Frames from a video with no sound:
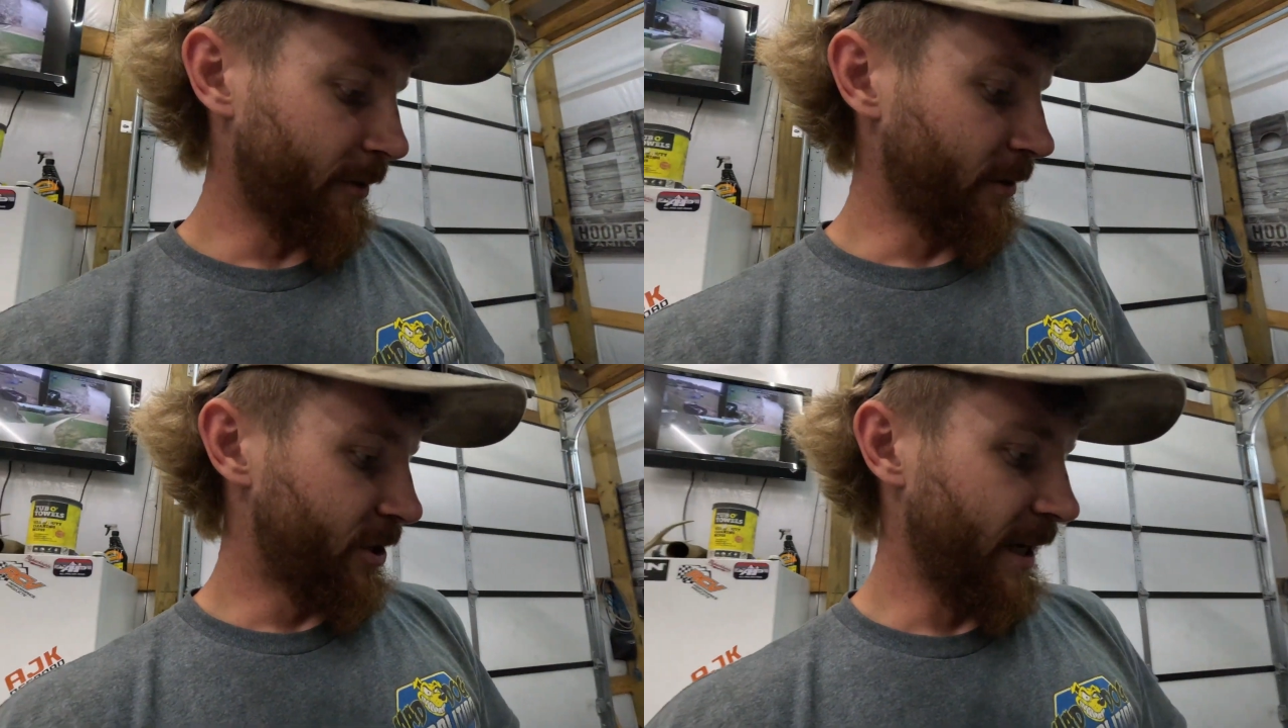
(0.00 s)

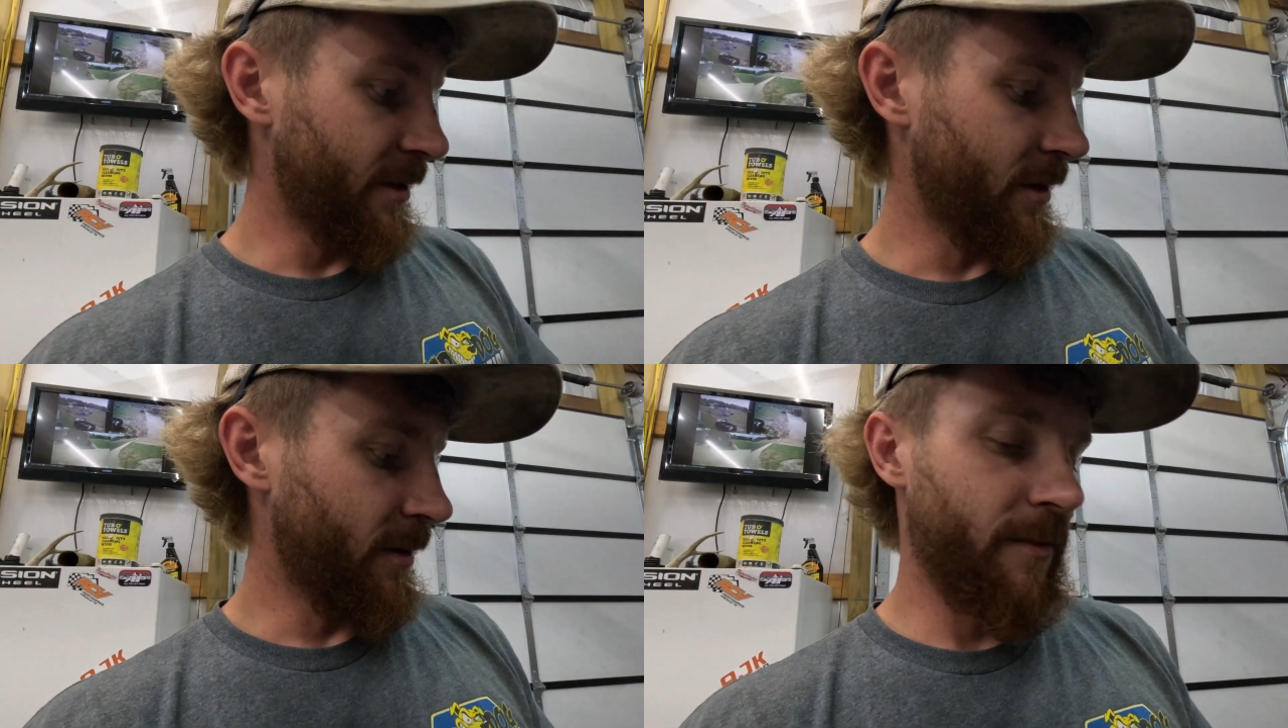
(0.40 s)
We're gonna
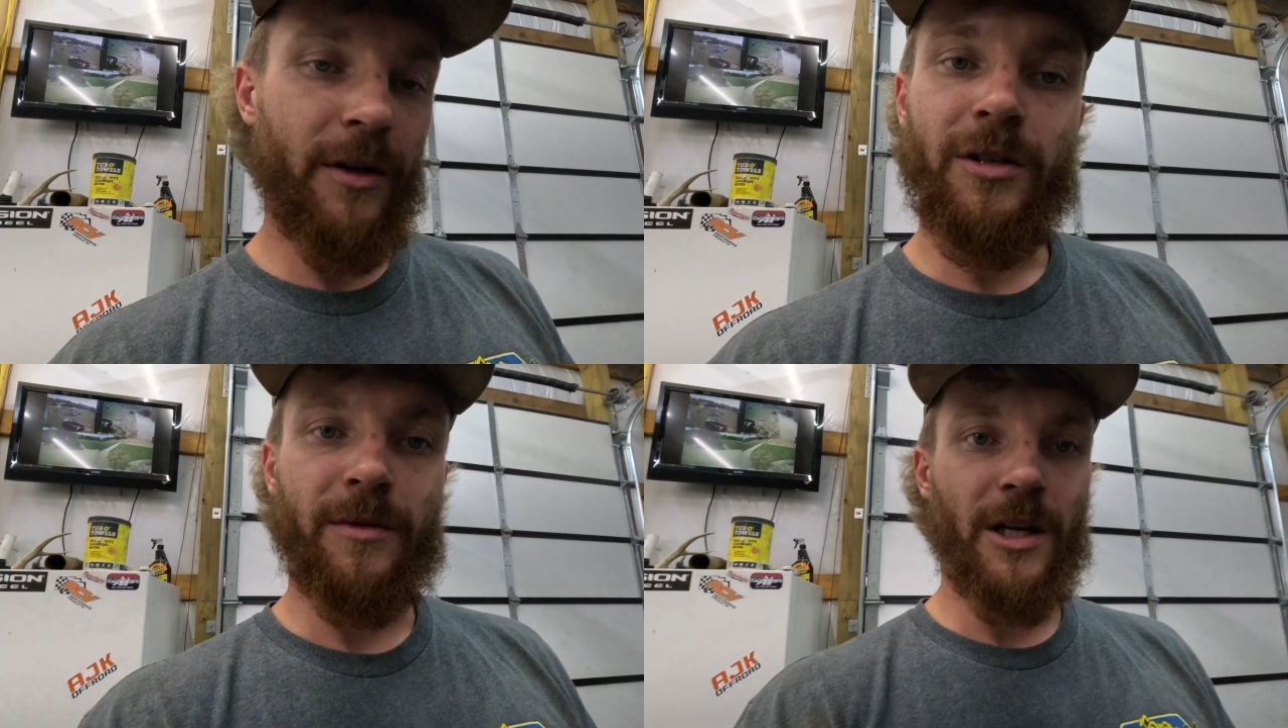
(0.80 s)
change up,
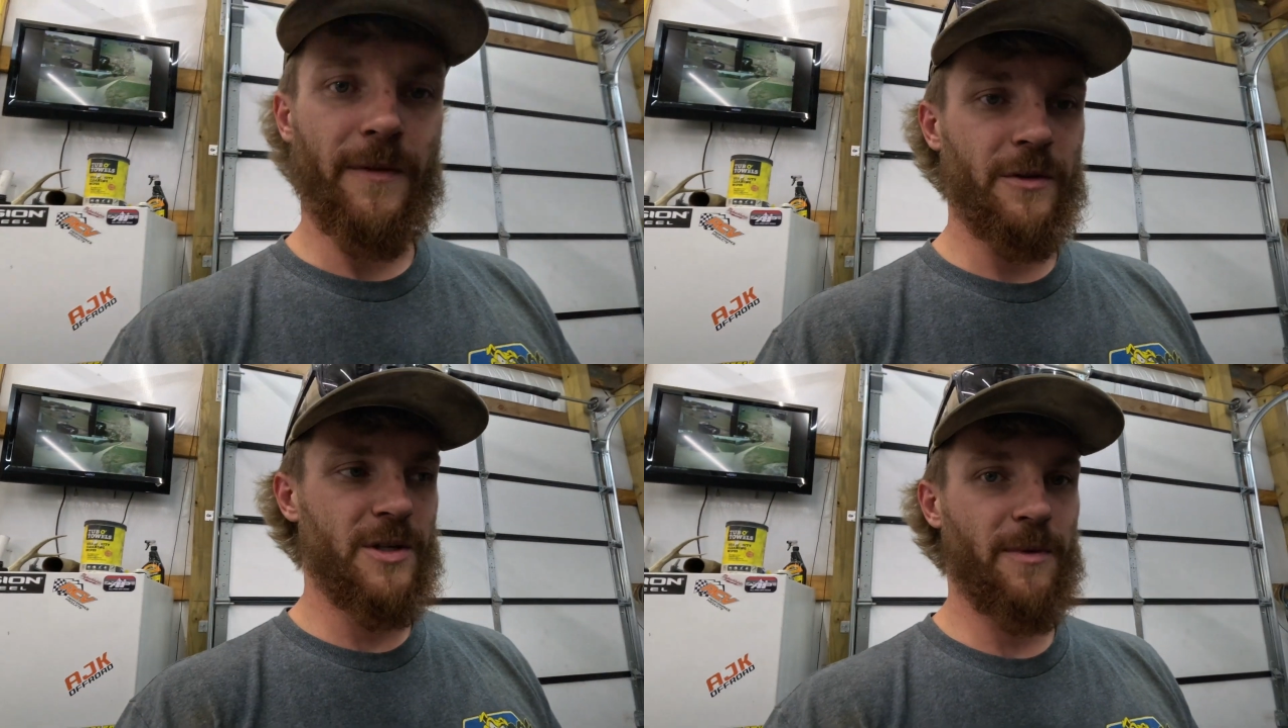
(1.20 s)
do some
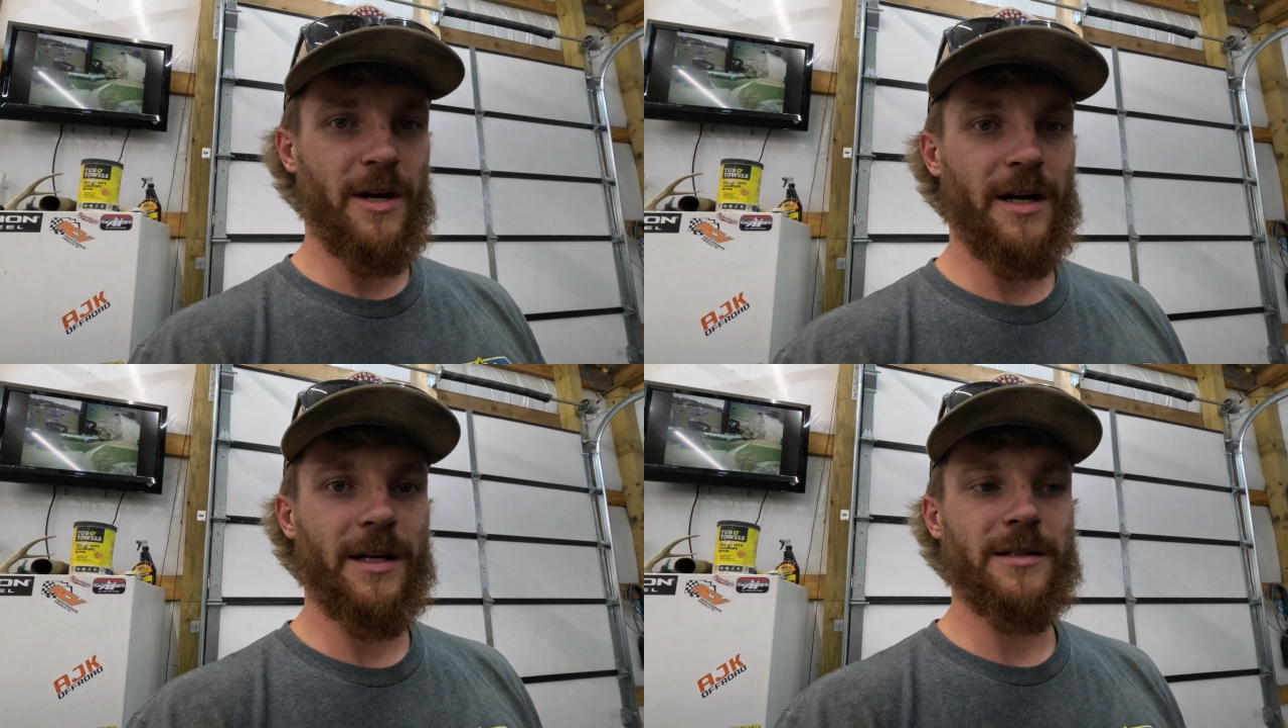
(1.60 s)
stuff on the
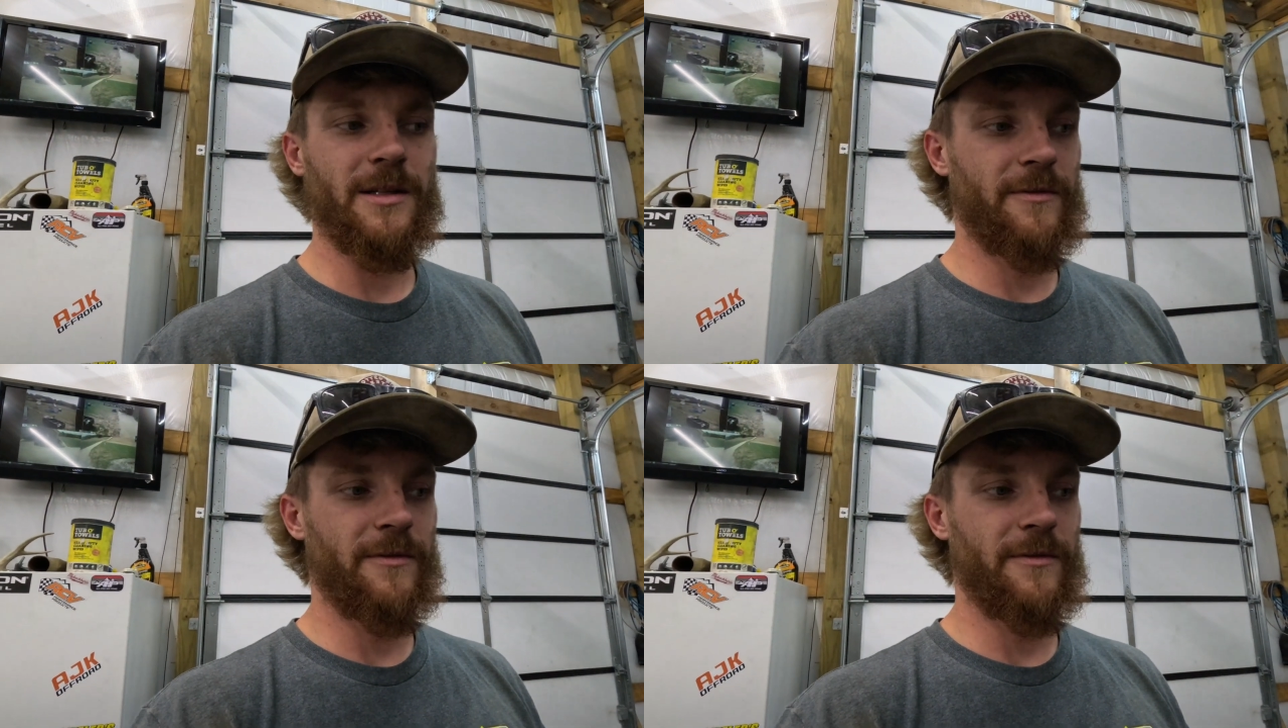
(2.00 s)
springs,